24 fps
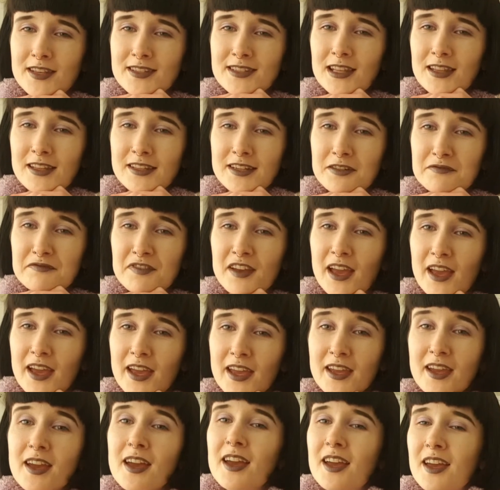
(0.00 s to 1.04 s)
How are they selling it
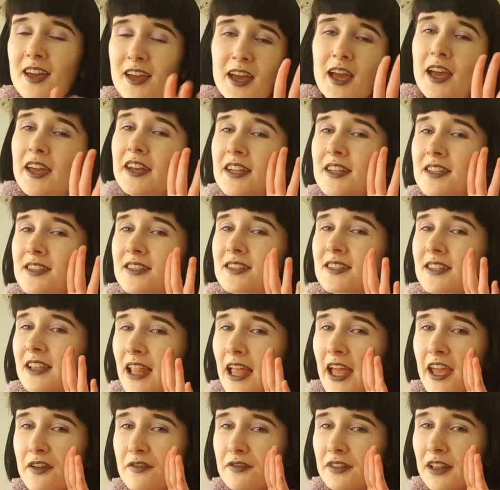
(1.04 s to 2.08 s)
for £8? And
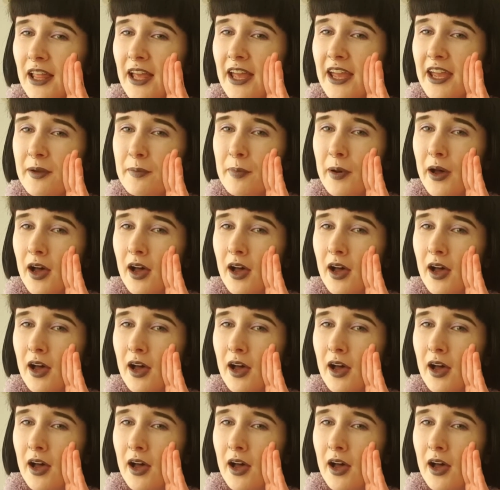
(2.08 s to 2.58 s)
it's slave